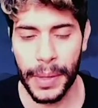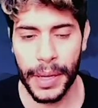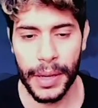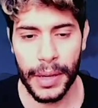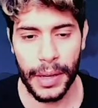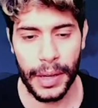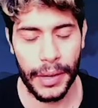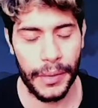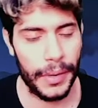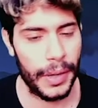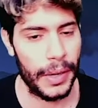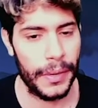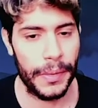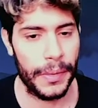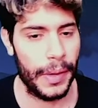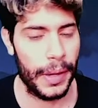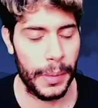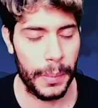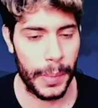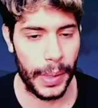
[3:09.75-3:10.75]
even if
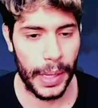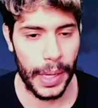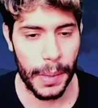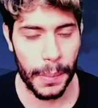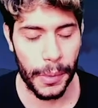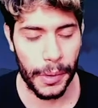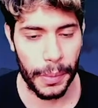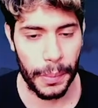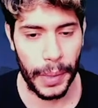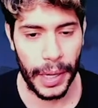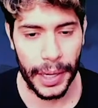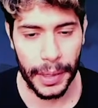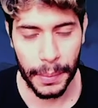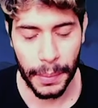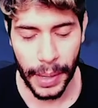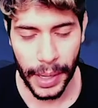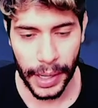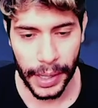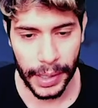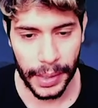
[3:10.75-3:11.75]
they Behemoth Blade
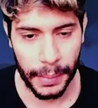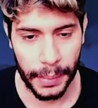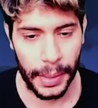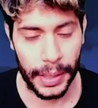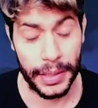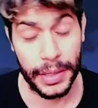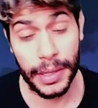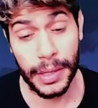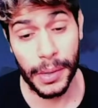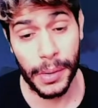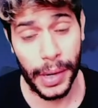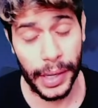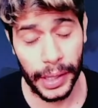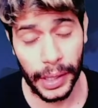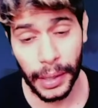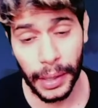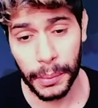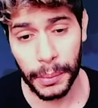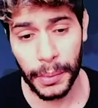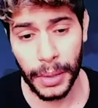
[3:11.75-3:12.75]
my Ditto, I
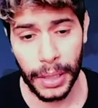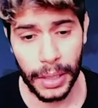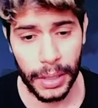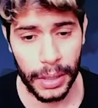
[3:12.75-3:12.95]
can